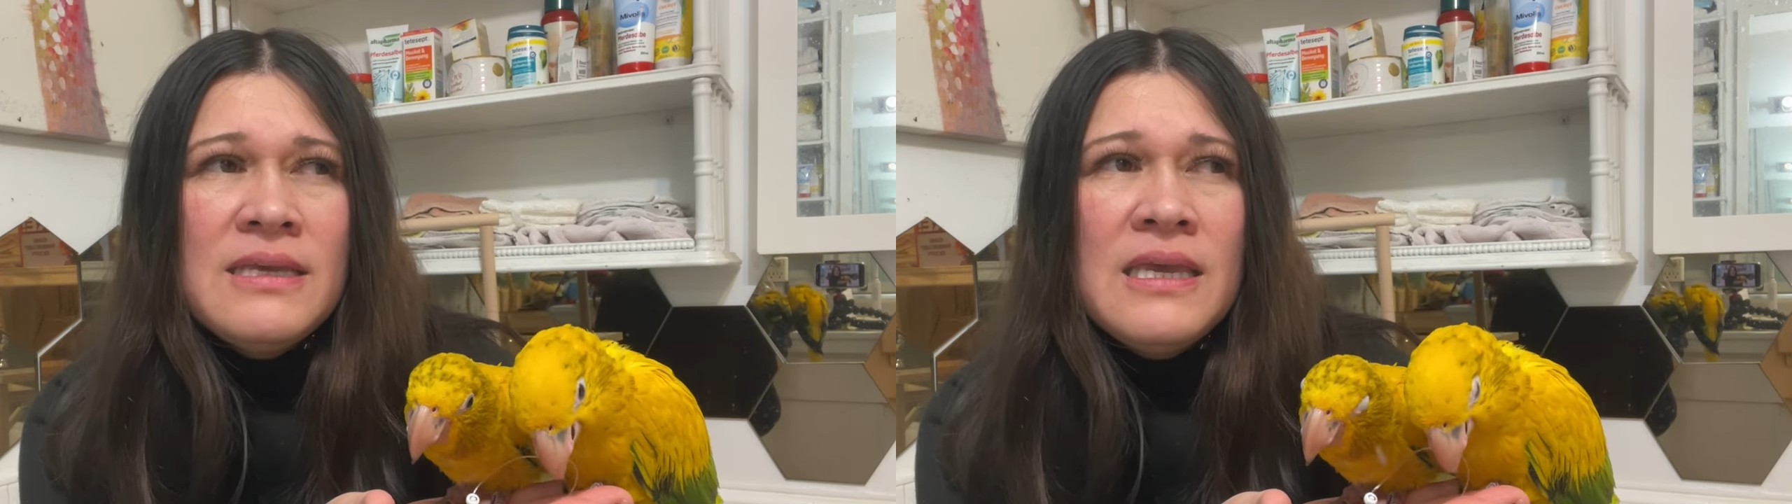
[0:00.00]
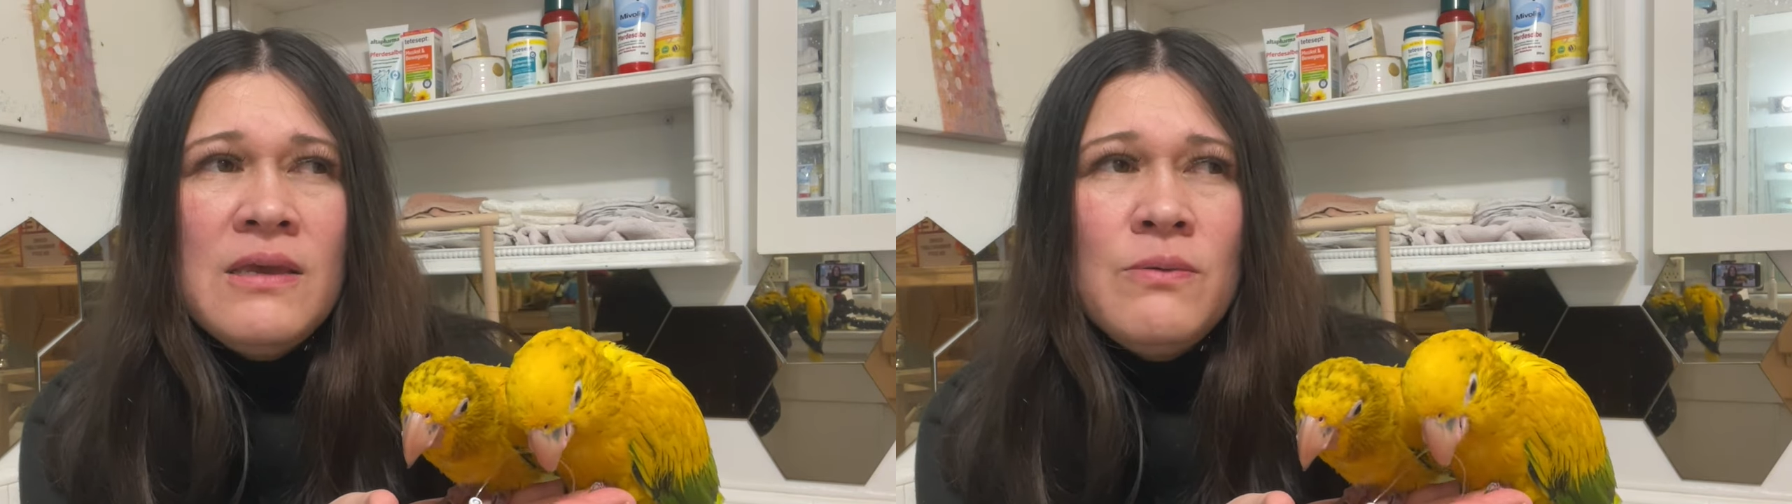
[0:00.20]

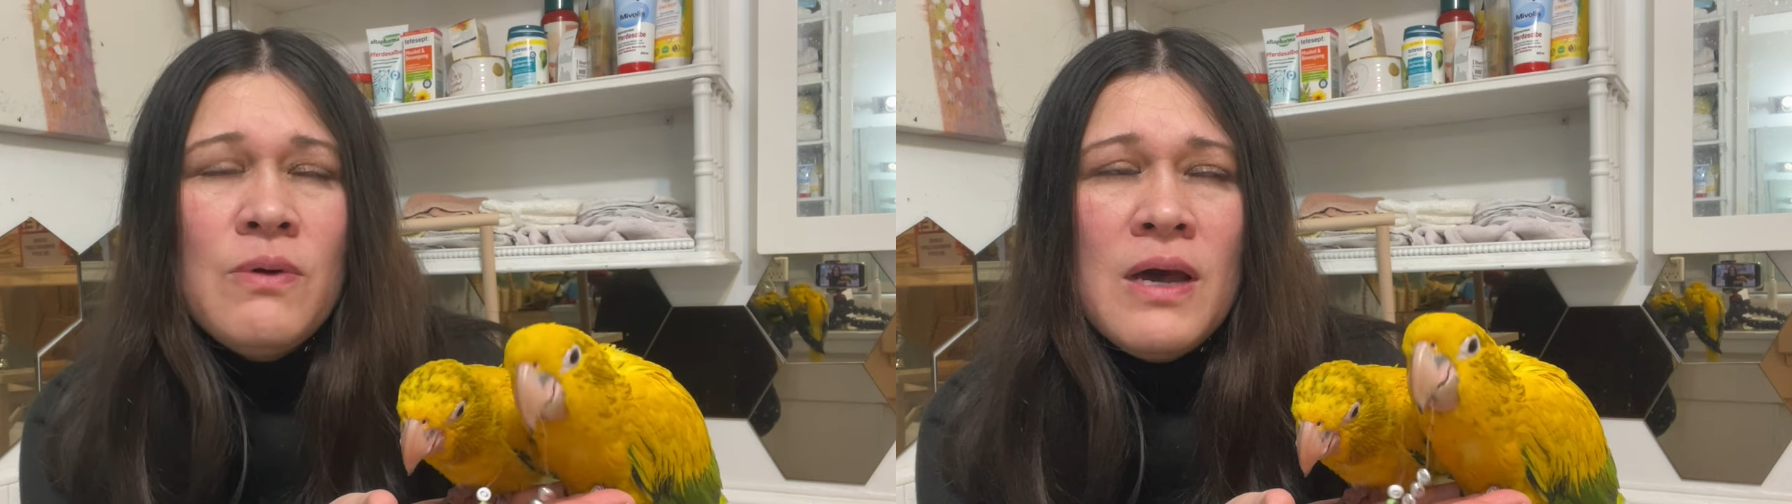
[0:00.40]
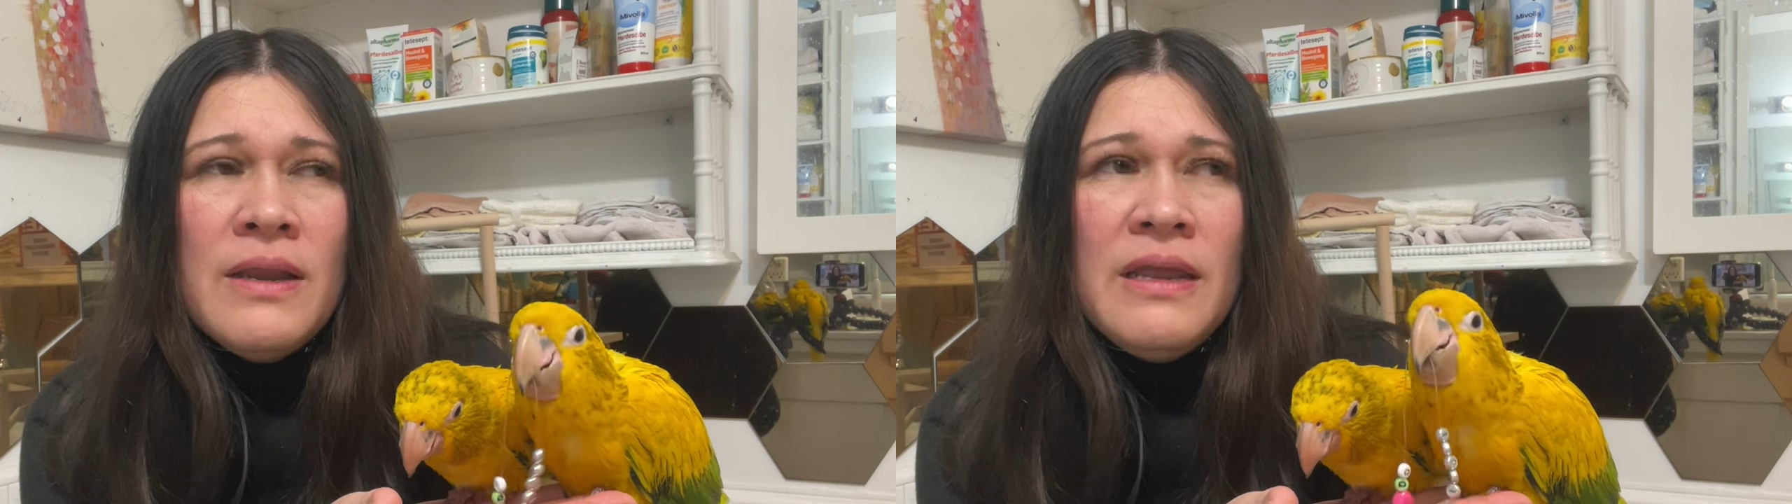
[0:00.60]
he
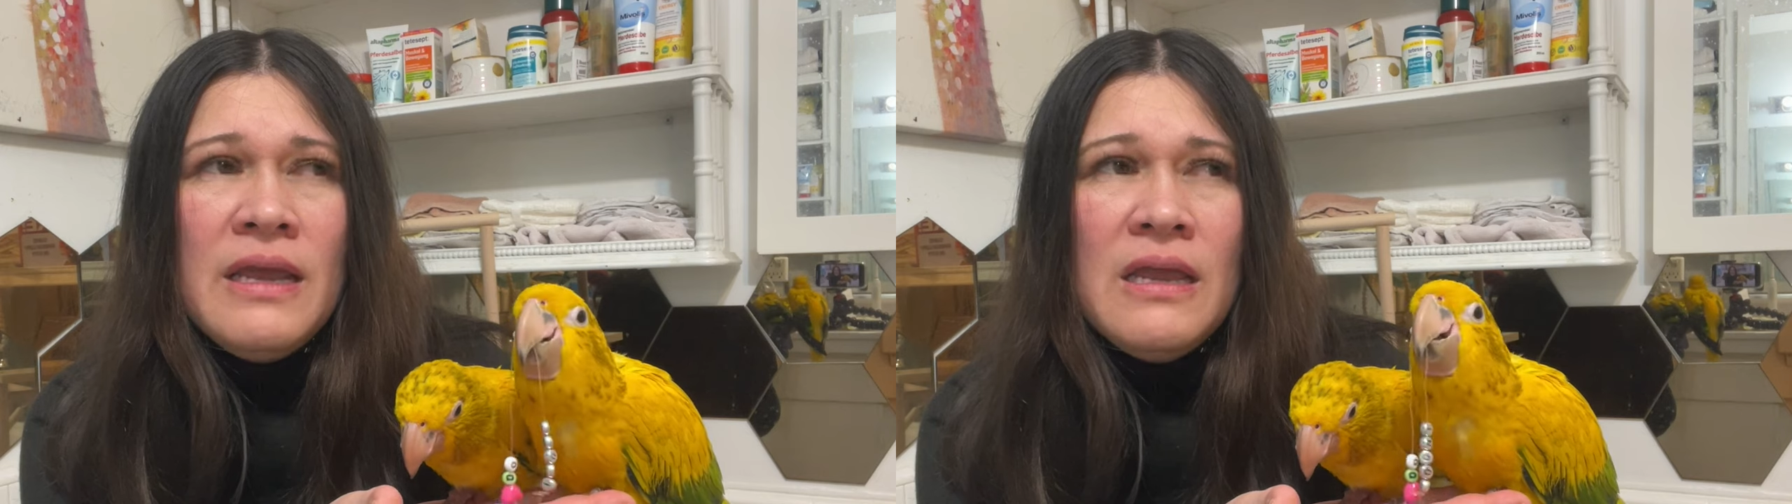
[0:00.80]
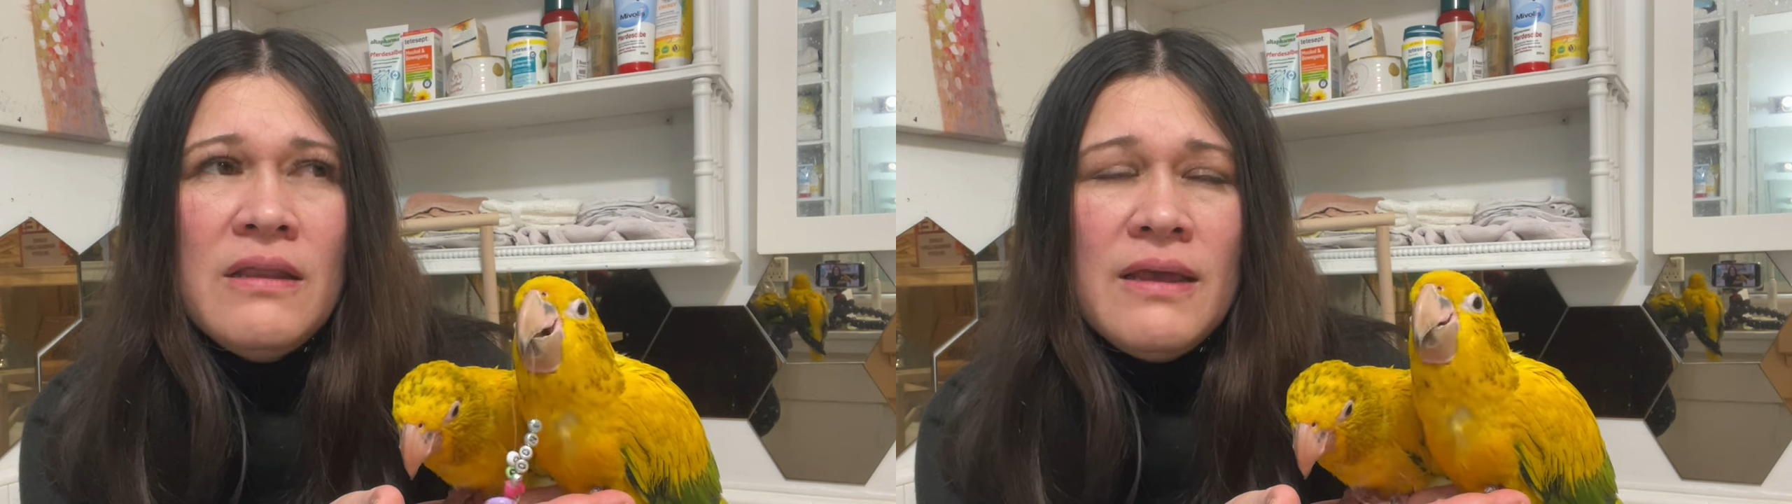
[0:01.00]

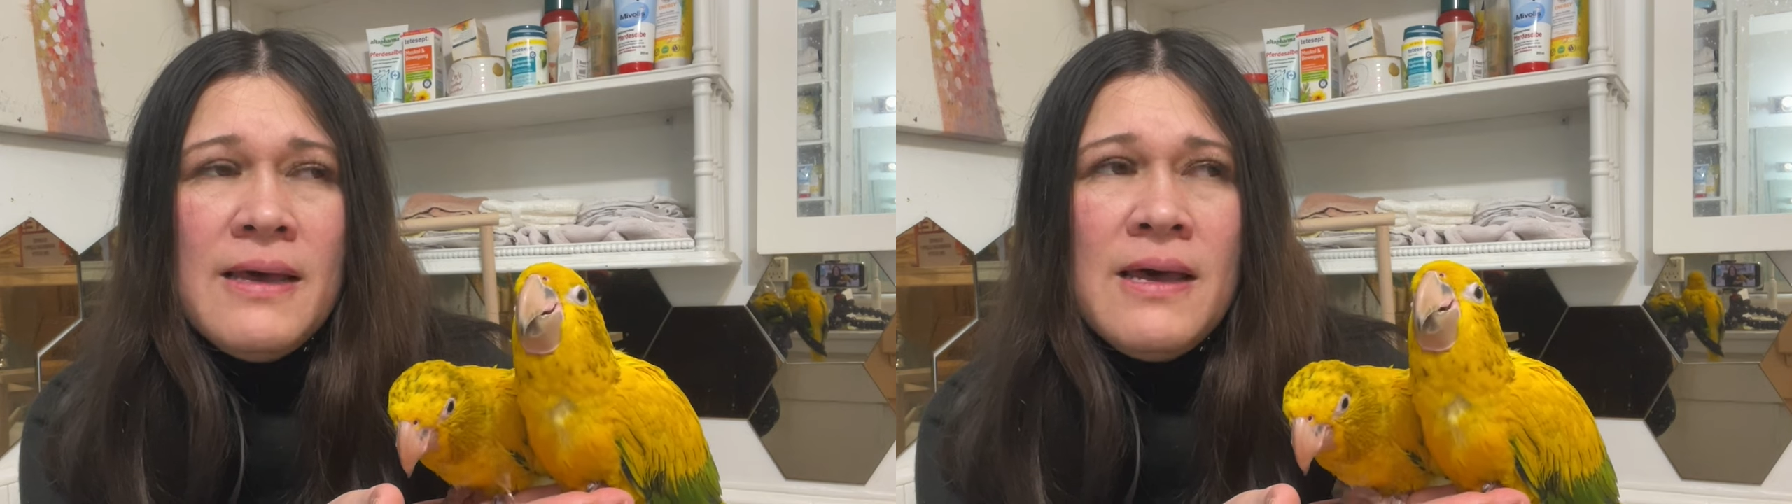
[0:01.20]
wanted